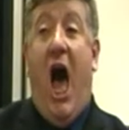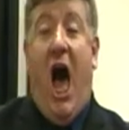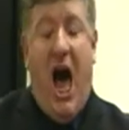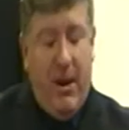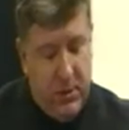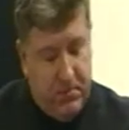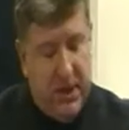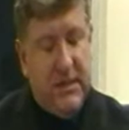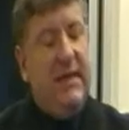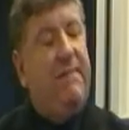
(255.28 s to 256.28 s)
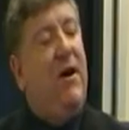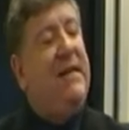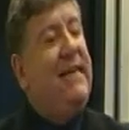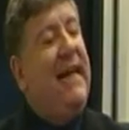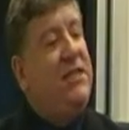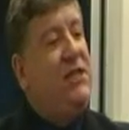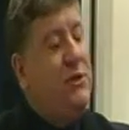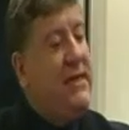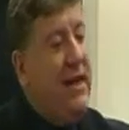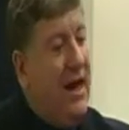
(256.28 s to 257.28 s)
I would personally advise against
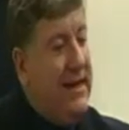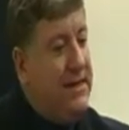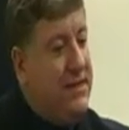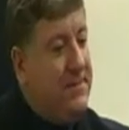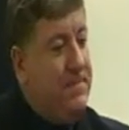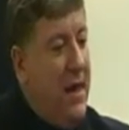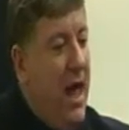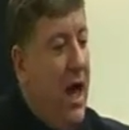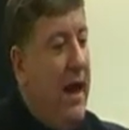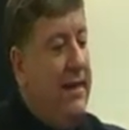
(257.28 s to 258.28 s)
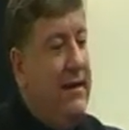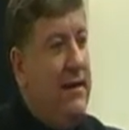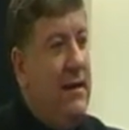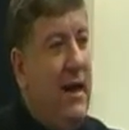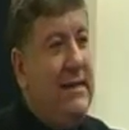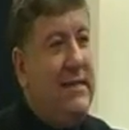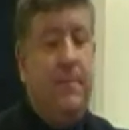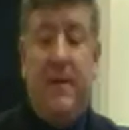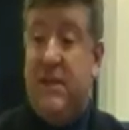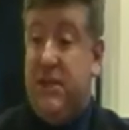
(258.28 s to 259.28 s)
using lights. I think that lights
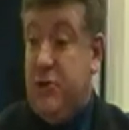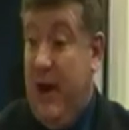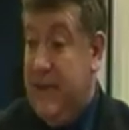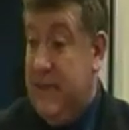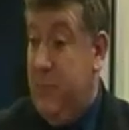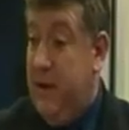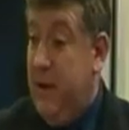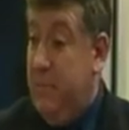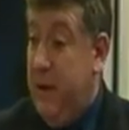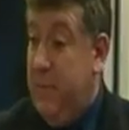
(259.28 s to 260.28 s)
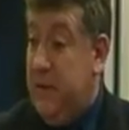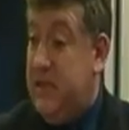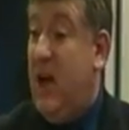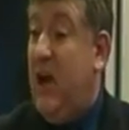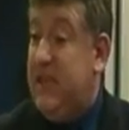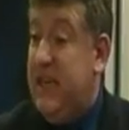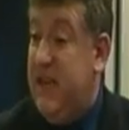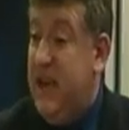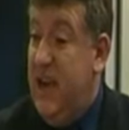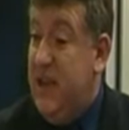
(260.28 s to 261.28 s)
can be distracting when young people are
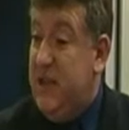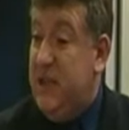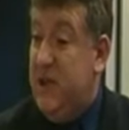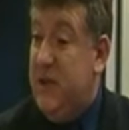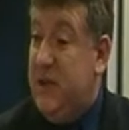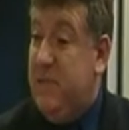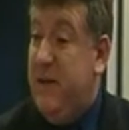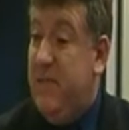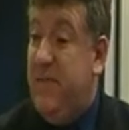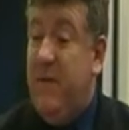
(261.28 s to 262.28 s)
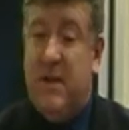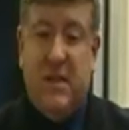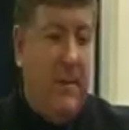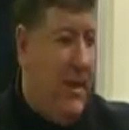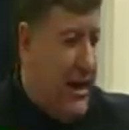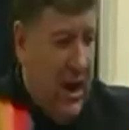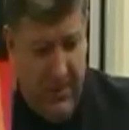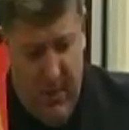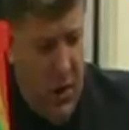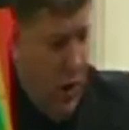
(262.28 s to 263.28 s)
starting to speak for the first time. They're
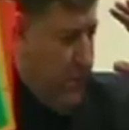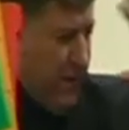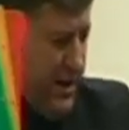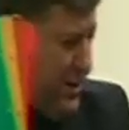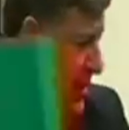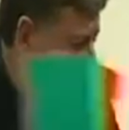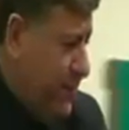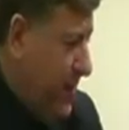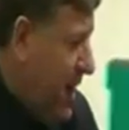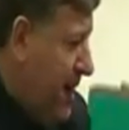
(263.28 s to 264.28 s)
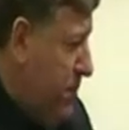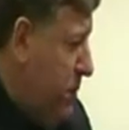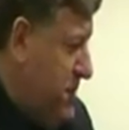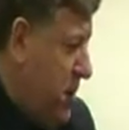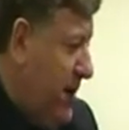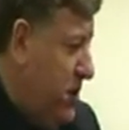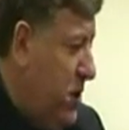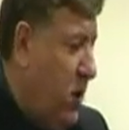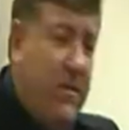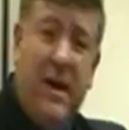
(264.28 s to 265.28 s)
kind of hovering and looking for the light bulbs going on
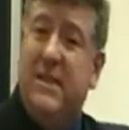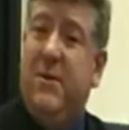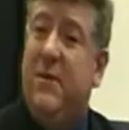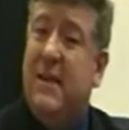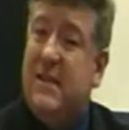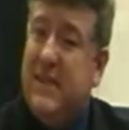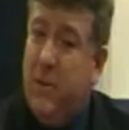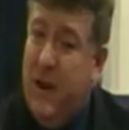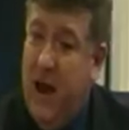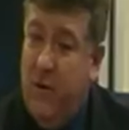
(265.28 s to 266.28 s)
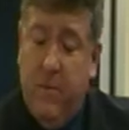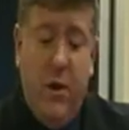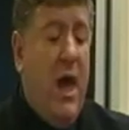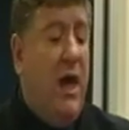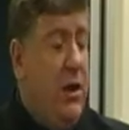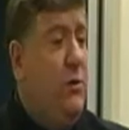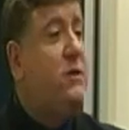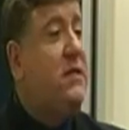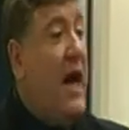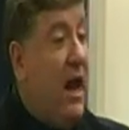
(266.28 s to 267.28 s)
and off, and I don't think that's terribly helpful.
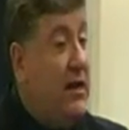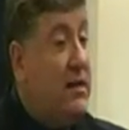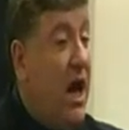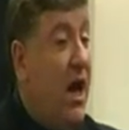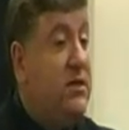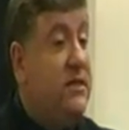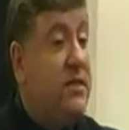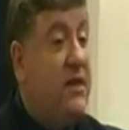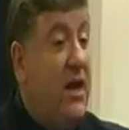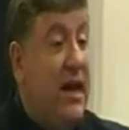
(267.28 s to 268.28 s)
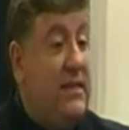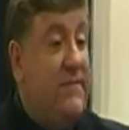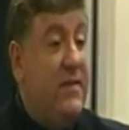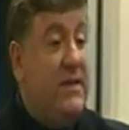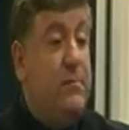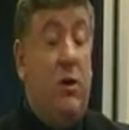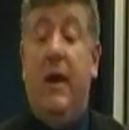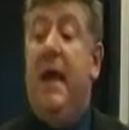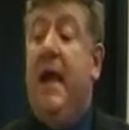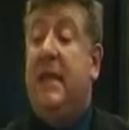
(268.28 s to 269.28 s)
Use coloured cards that are nice and
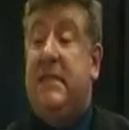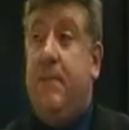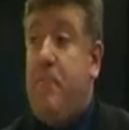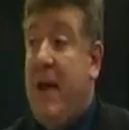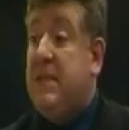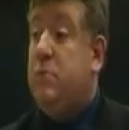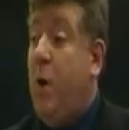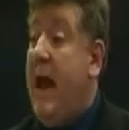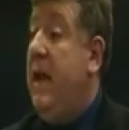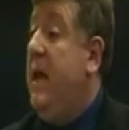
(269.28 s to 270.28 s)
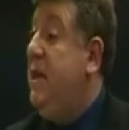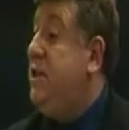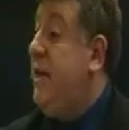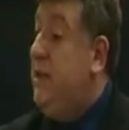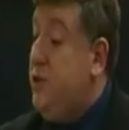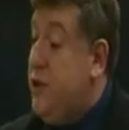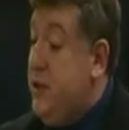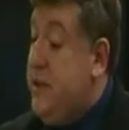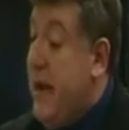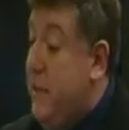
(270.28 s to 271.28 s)
visible. It's the best way to
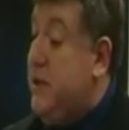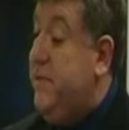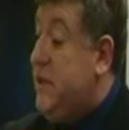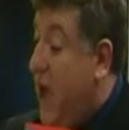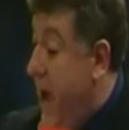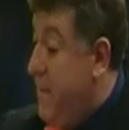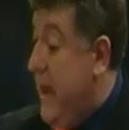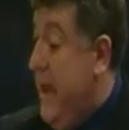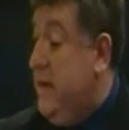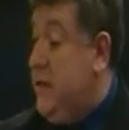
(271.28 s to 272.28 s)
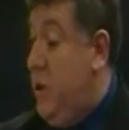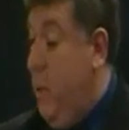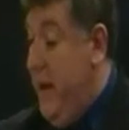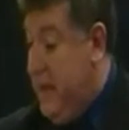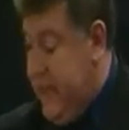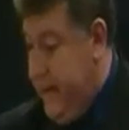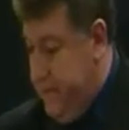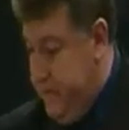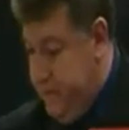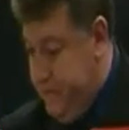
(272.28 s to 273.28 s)
introduce the element of timing into your meeting.